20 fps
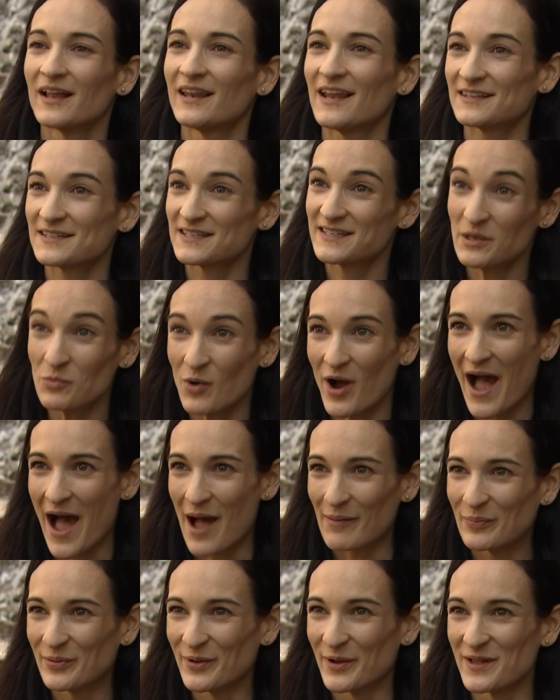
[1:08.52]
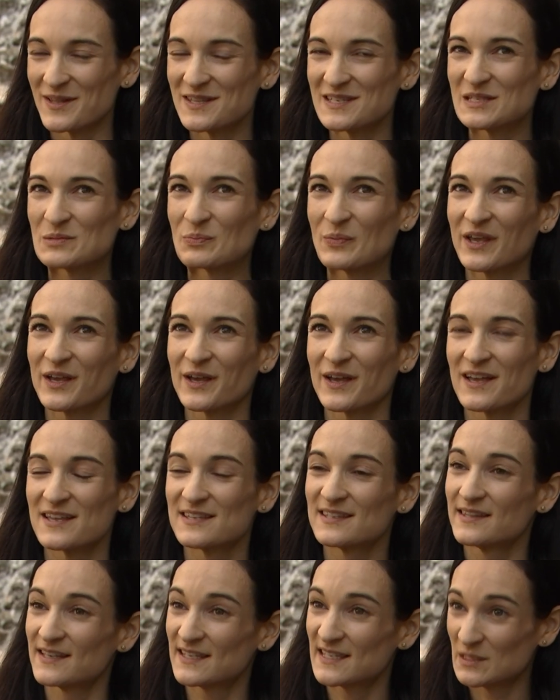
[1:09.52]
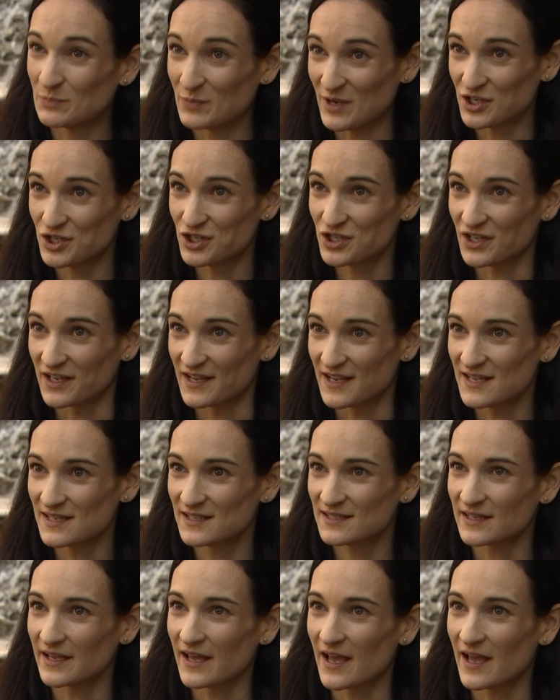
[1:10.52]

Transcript: Let's see what happens, because this species